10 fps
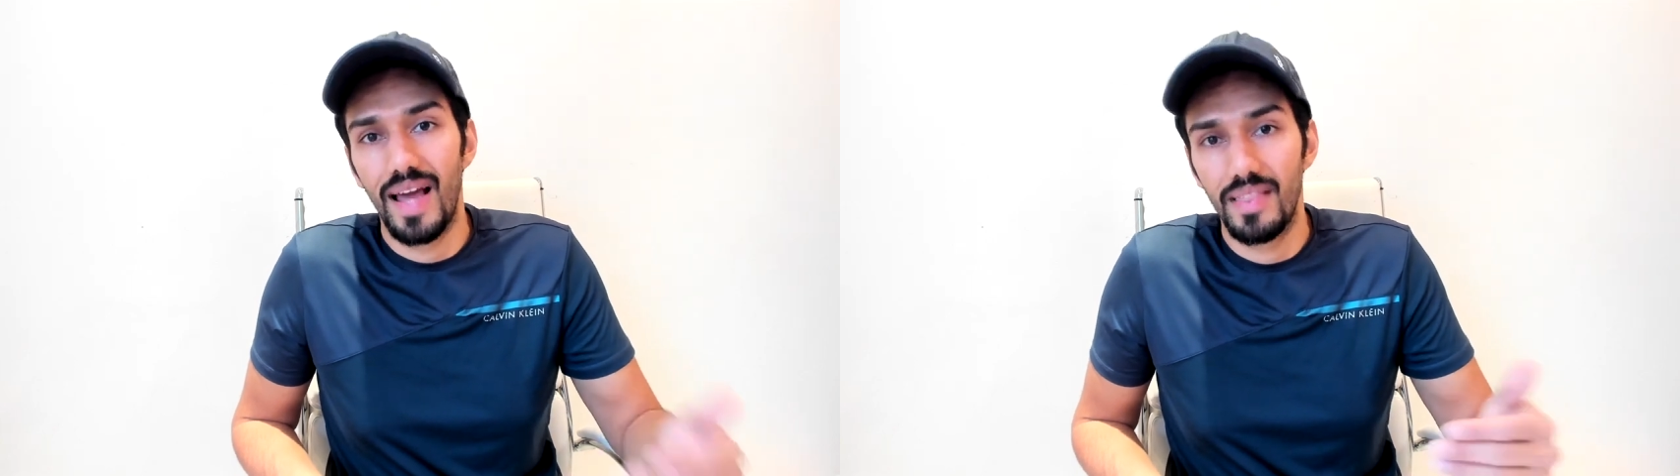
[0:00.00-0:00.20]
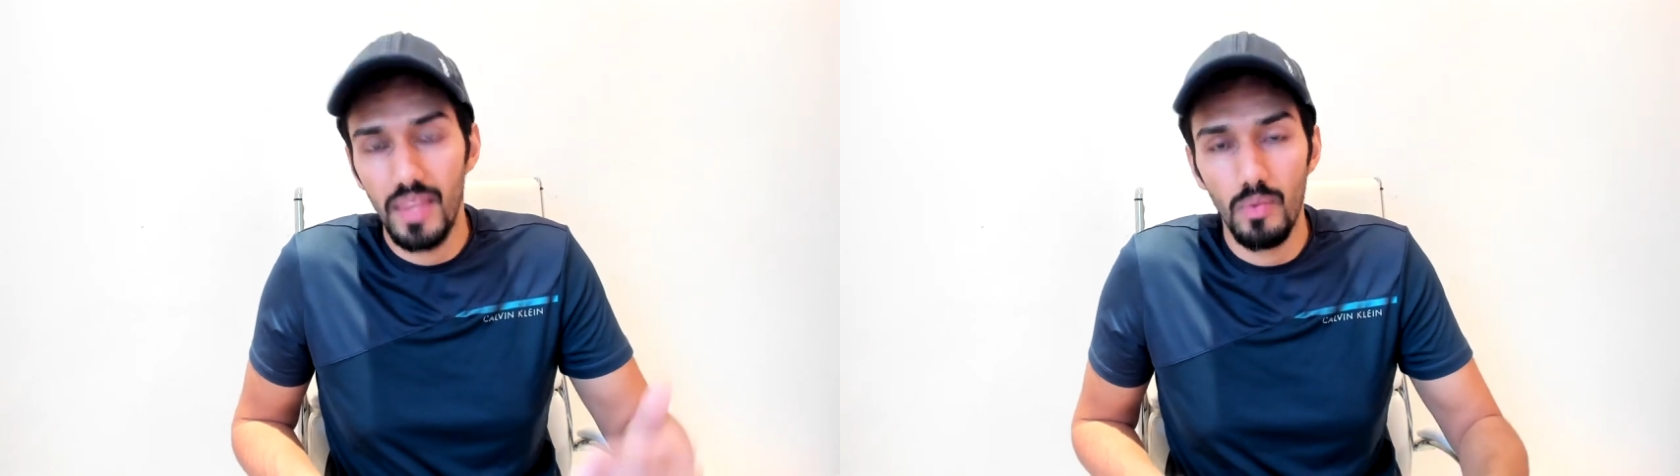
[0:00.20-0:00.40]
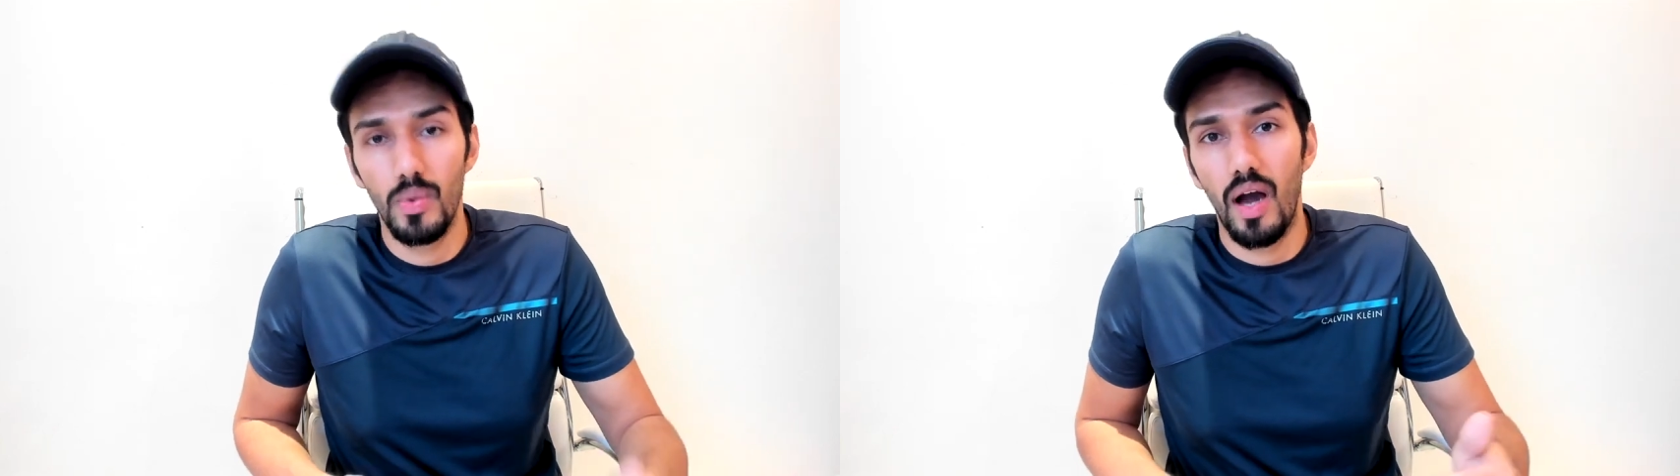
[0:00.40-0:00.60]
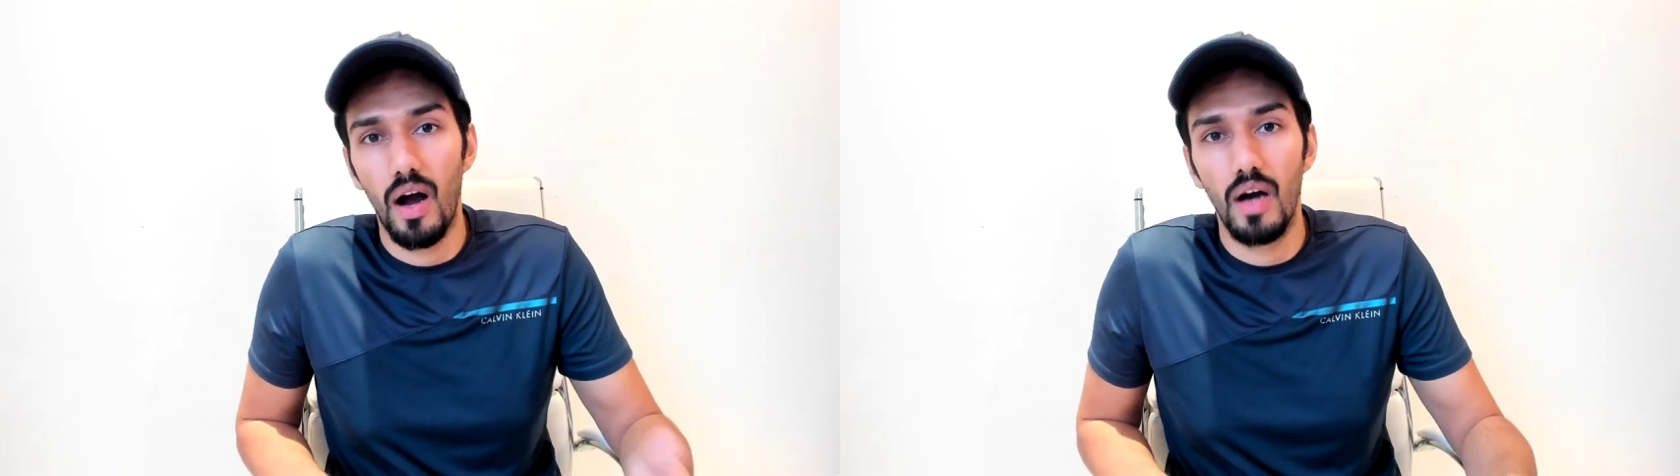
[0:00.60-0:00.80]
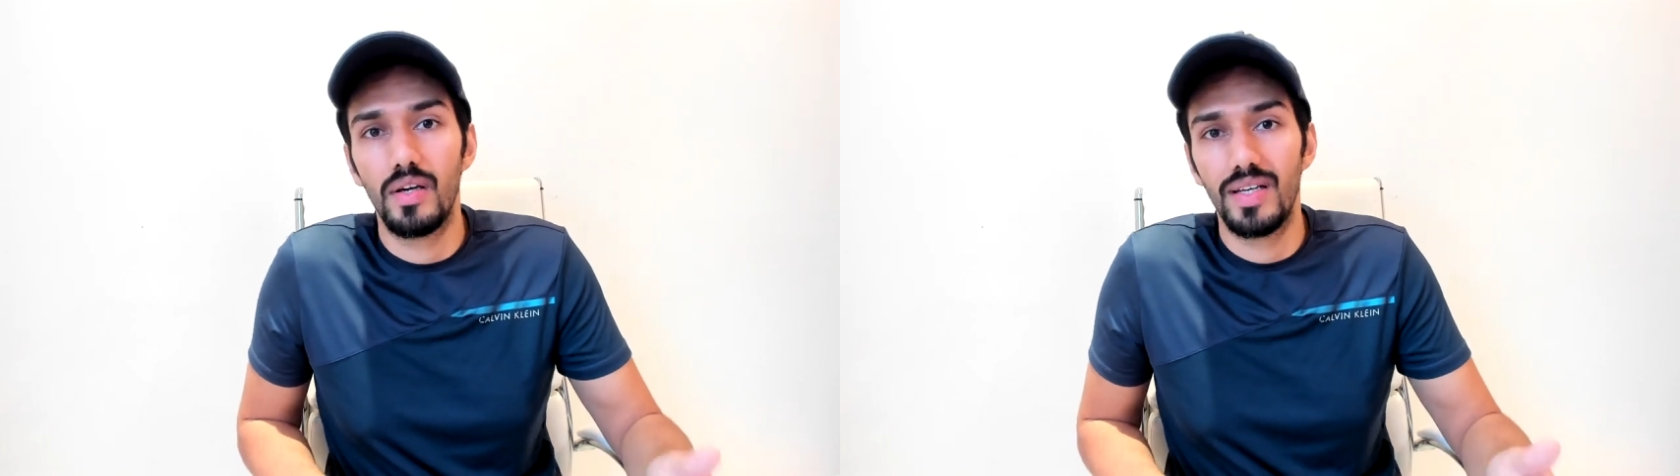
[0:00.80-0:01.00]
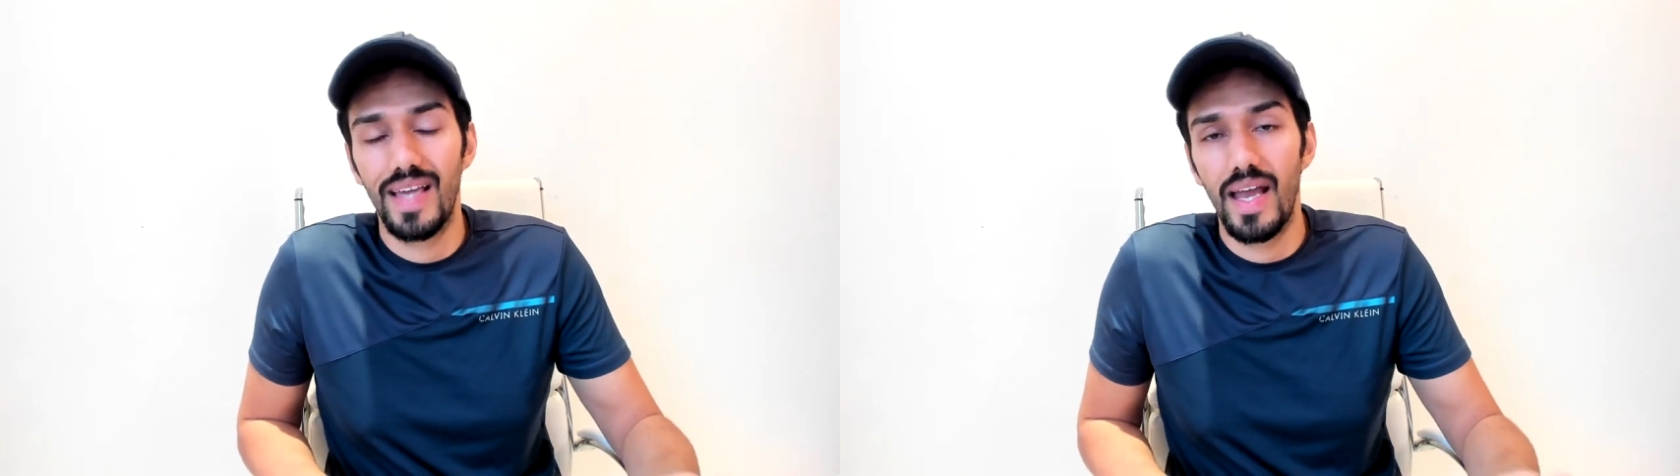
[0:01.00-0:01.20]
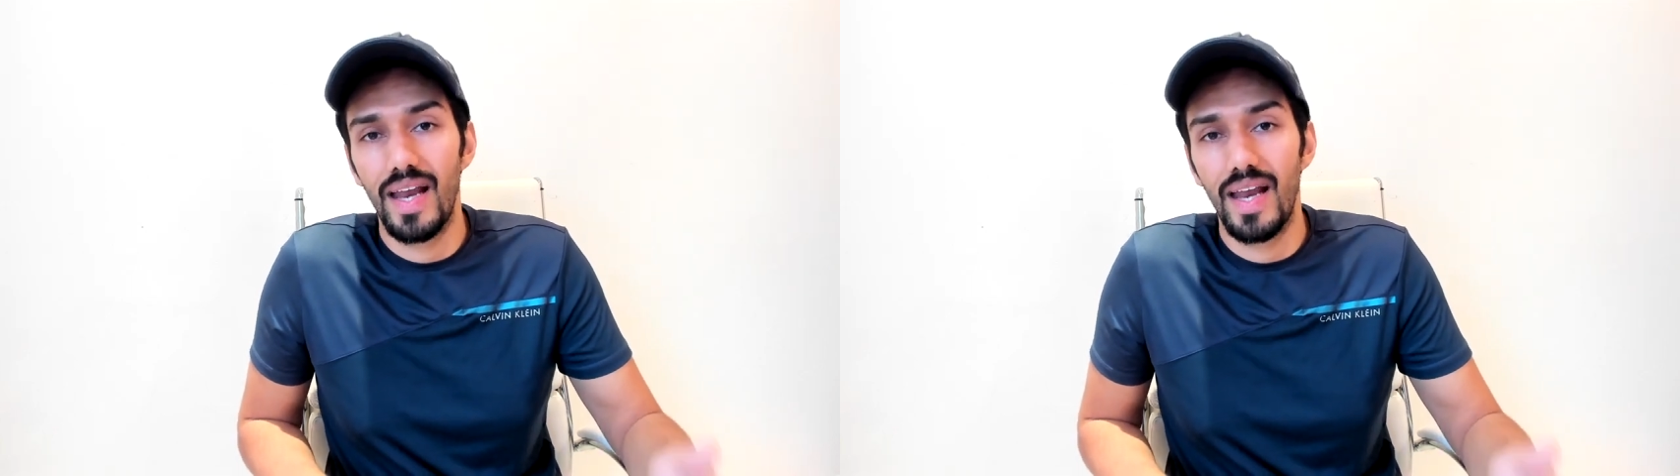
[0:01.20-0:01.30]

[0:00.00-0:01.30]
I think we are going to get